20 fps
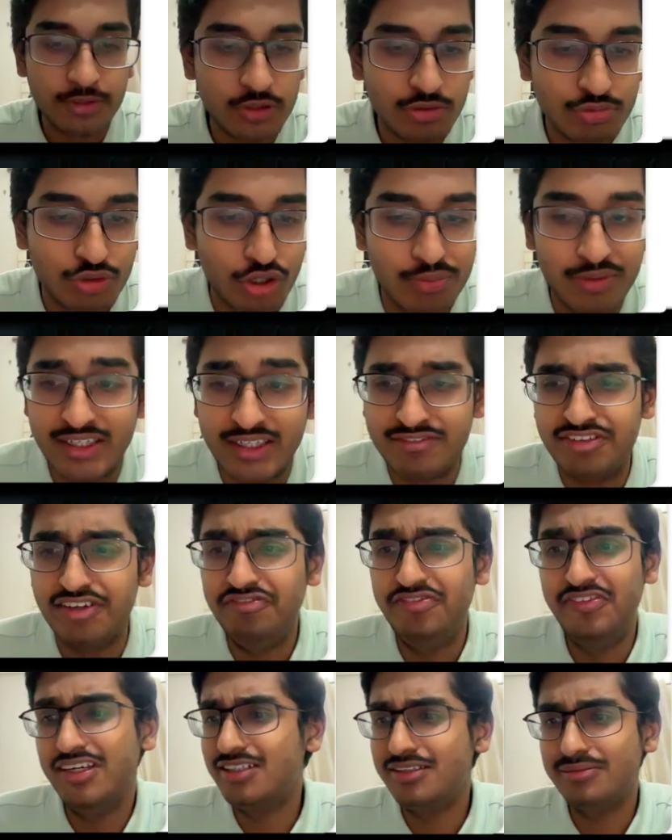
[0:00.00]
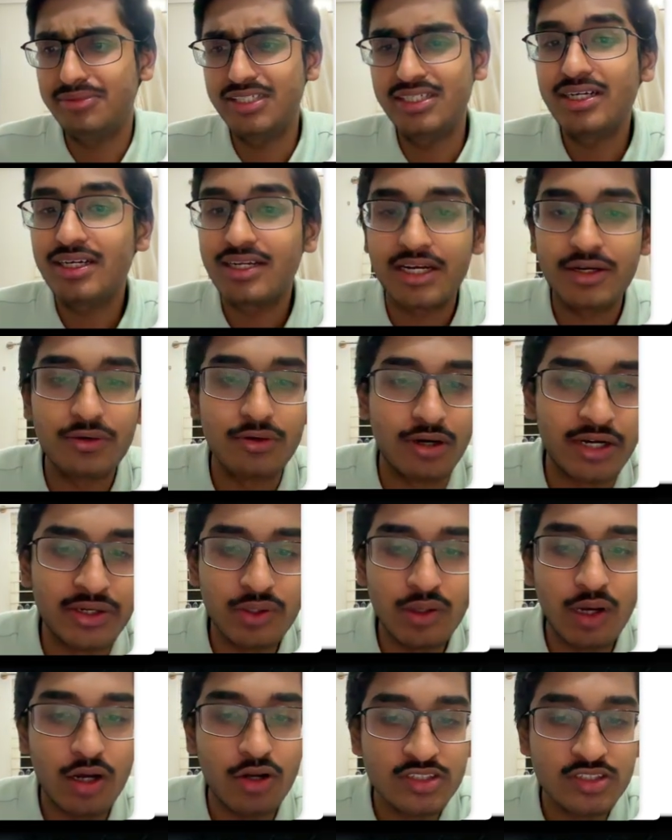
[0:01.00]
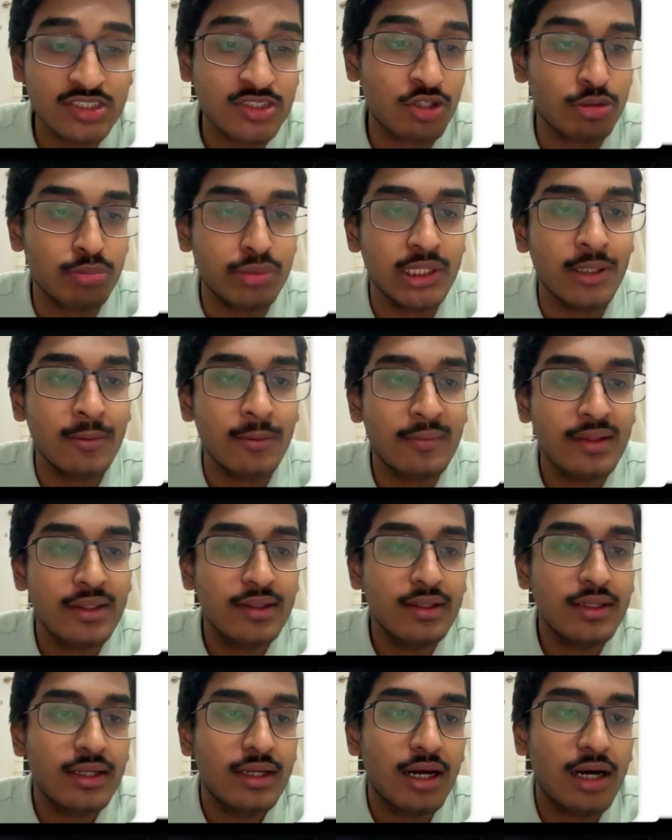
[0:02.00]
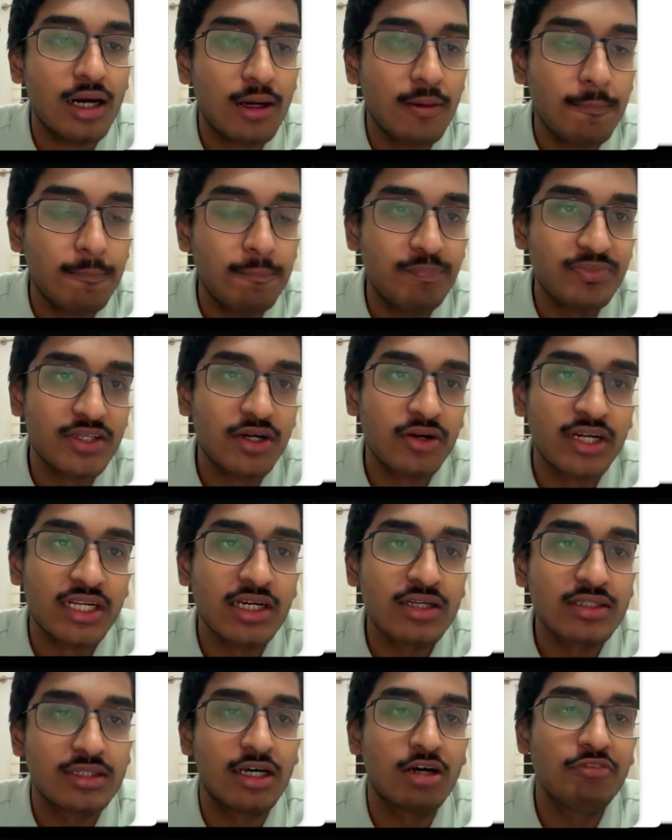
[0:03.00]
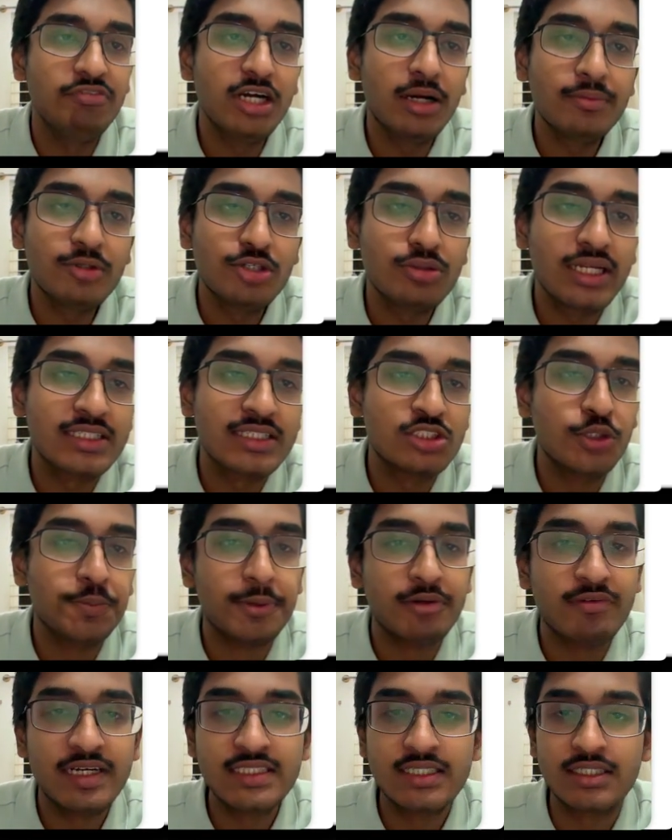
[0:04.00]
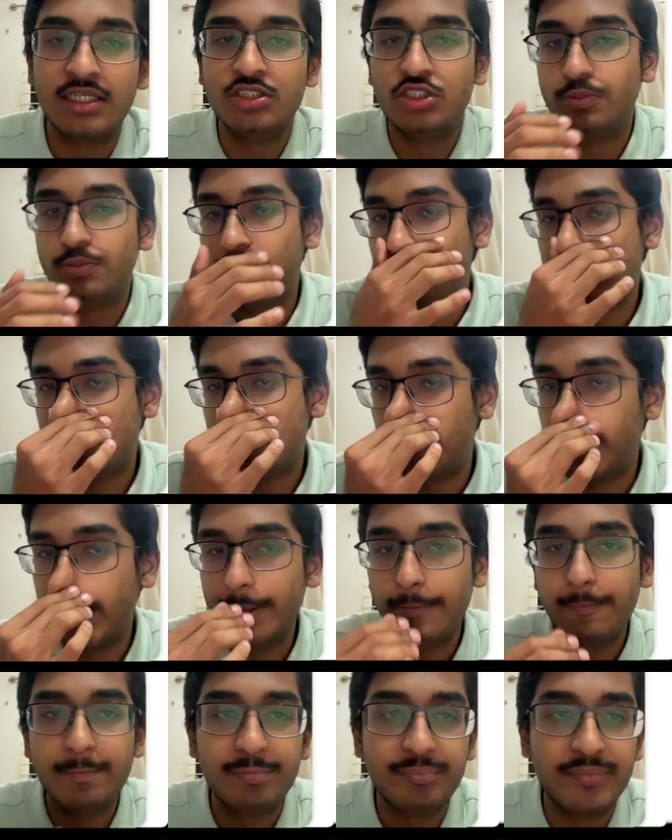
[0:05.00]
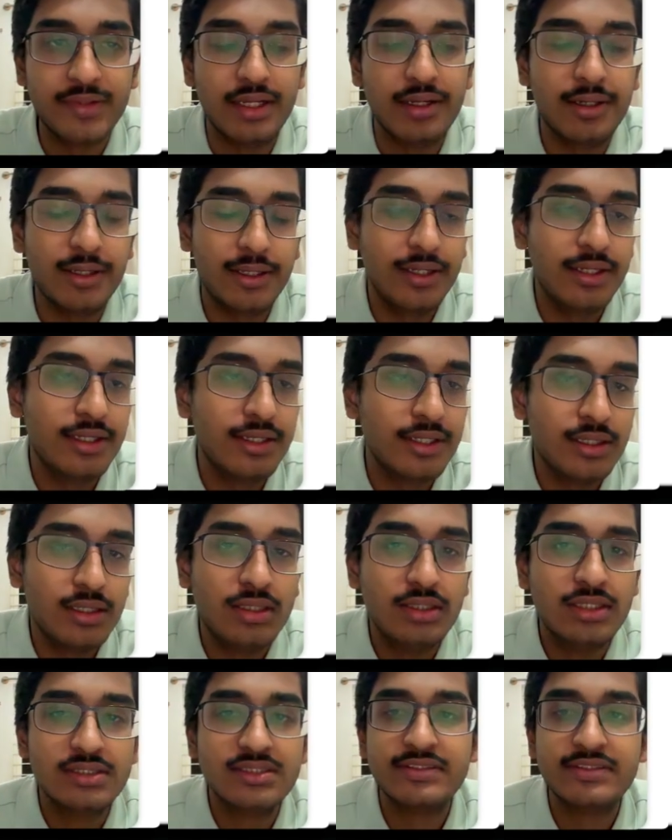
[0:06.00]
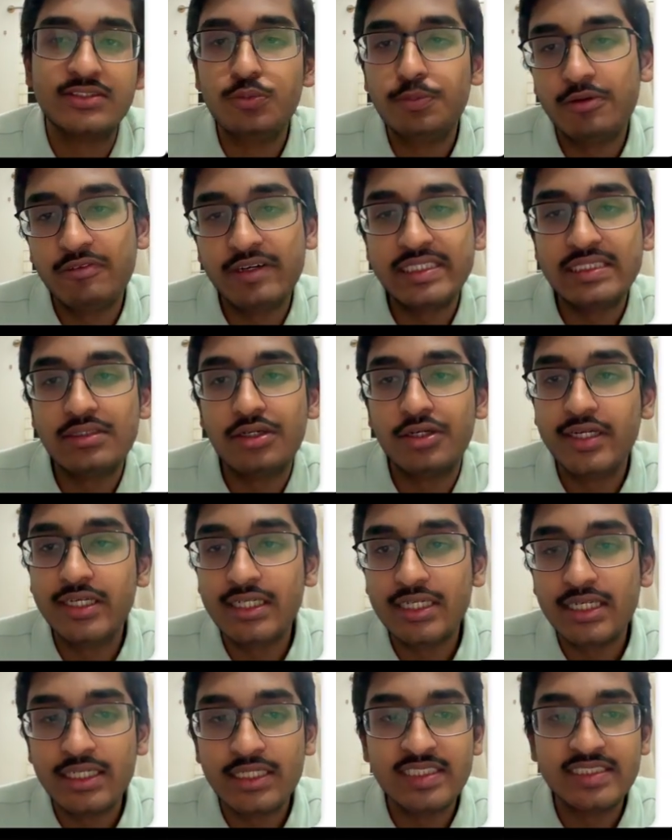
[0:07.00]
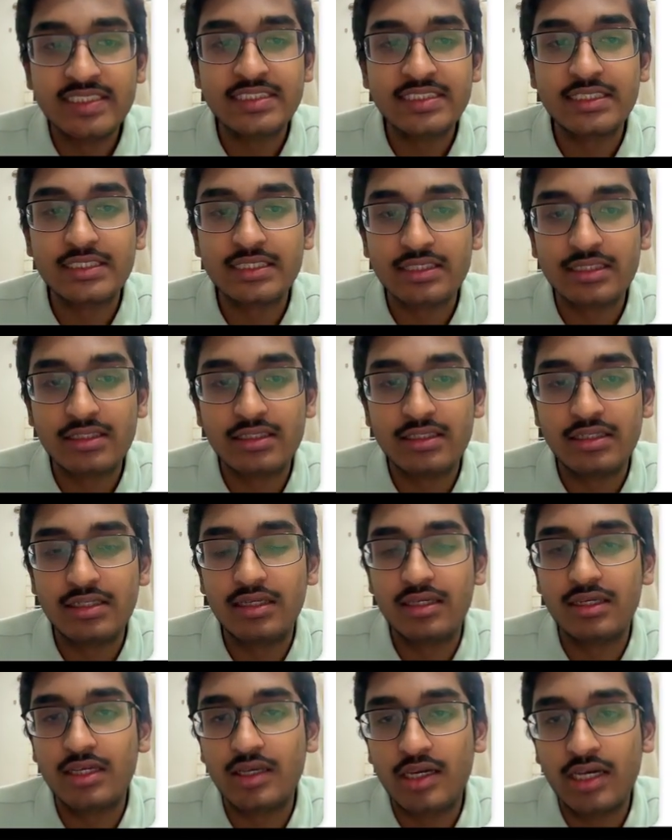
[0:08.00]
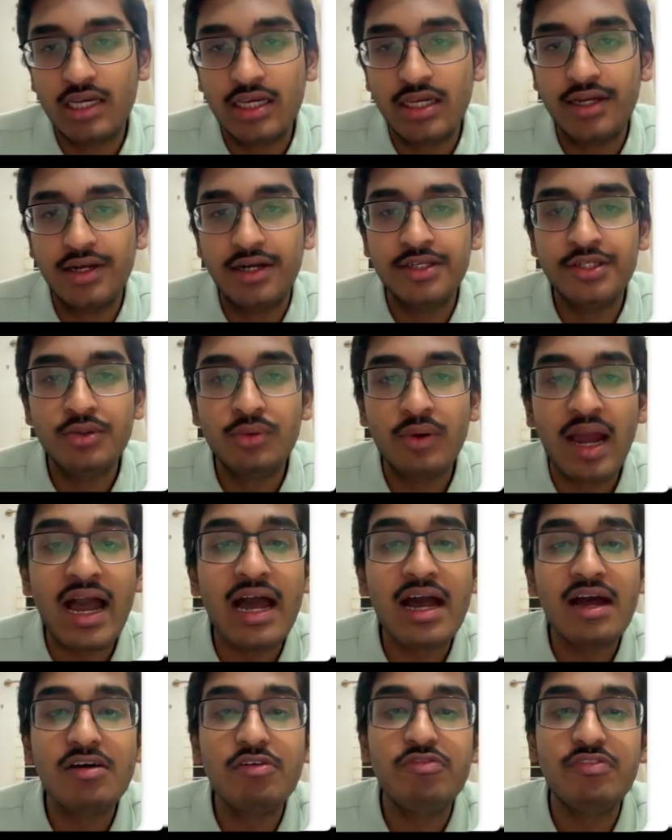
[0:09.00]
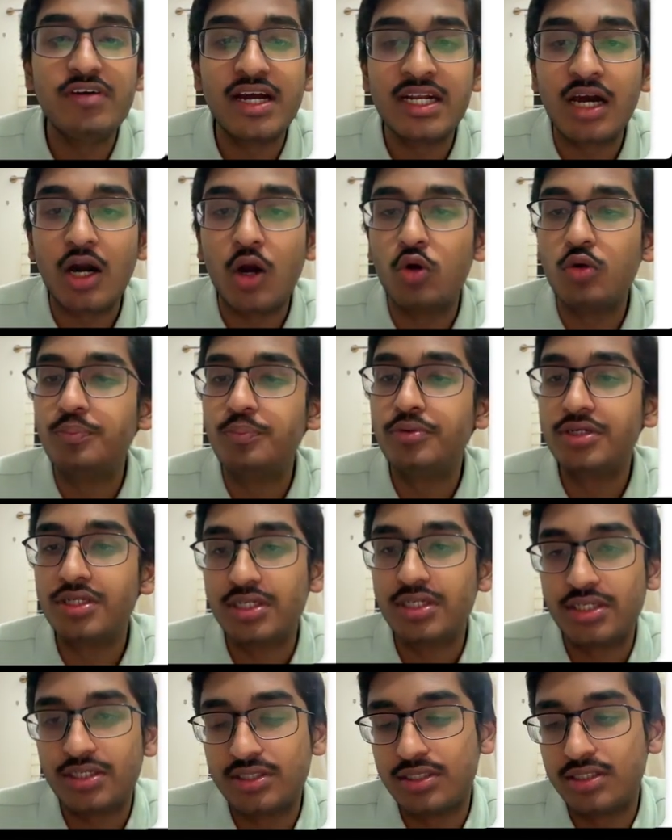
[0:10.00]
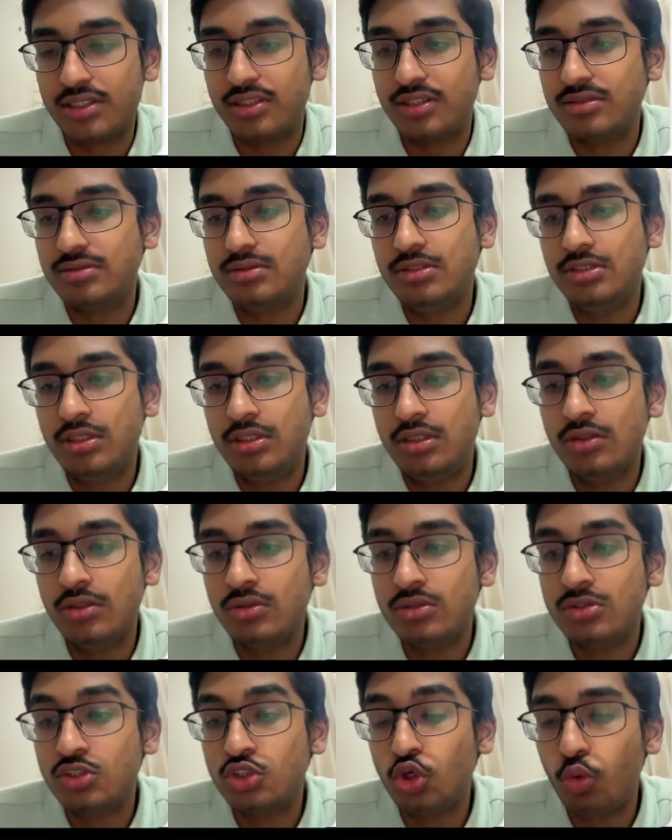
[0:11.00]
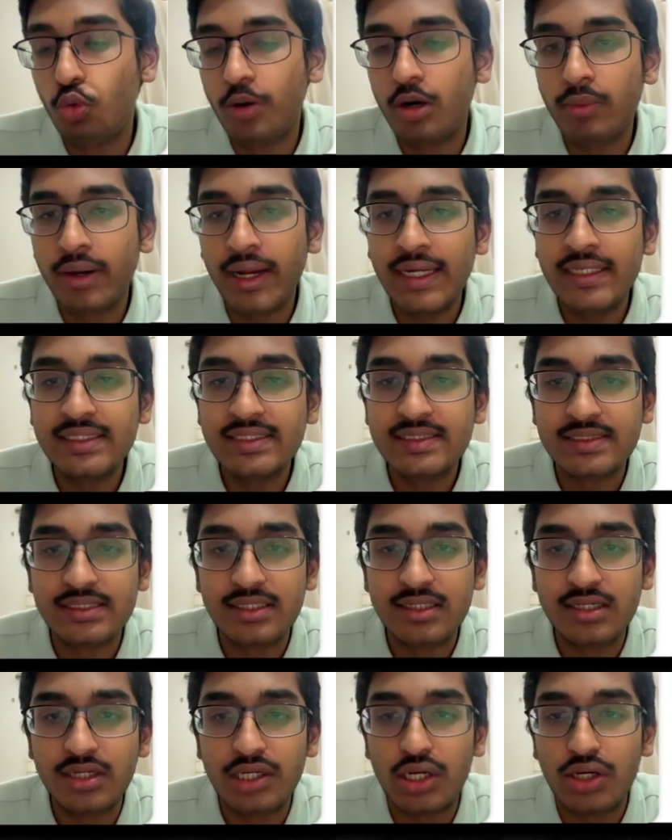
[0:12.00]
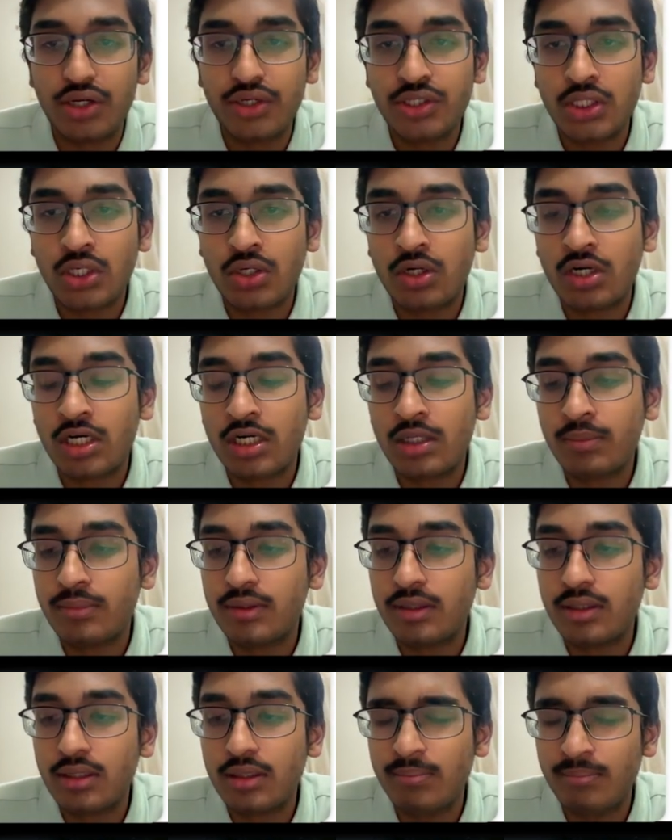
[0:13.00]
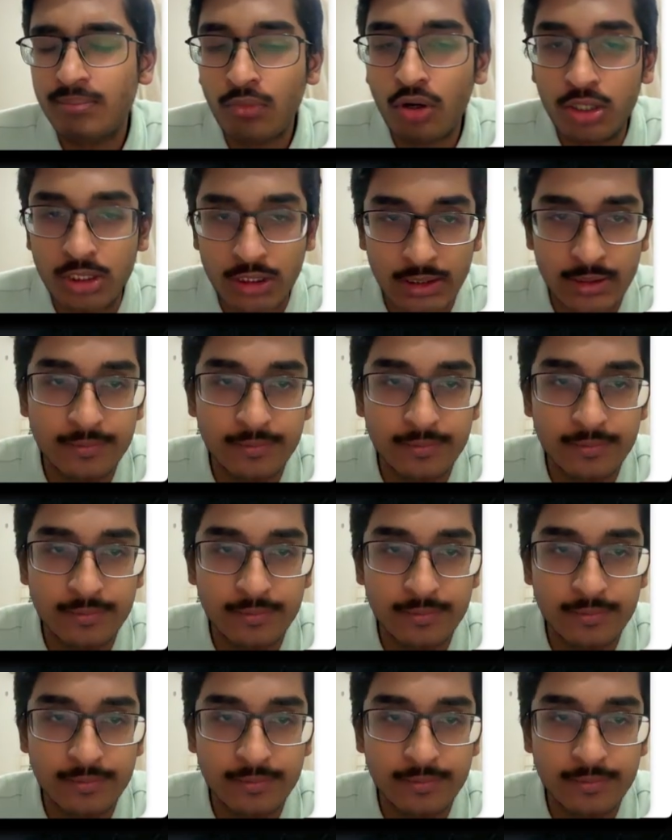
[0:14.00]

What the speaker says: probably like 50th minute. I don't know how long it's going to be. Okay, now we come to like supervised and unsupervised learning. So supervised learning is you have an output to supervise your model.